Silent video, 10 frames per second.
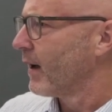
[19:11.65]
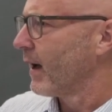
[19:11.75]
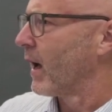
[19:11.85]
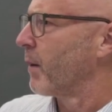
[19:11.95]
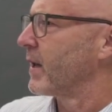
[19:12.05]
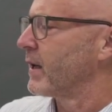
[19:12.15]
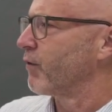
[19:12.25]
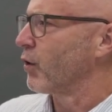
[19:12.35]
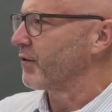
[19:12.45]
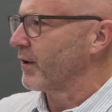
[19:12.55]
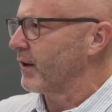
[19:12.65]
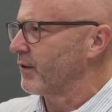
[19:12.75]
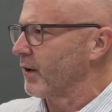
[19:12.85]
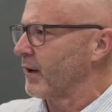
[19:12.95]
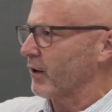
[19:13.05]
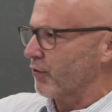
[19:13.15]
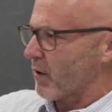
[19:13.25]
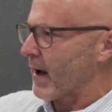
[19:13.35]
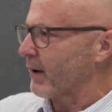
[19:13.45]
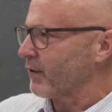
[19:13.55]
and invoice data, and
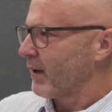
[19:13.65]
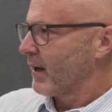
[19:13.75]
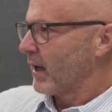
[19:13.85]
extract,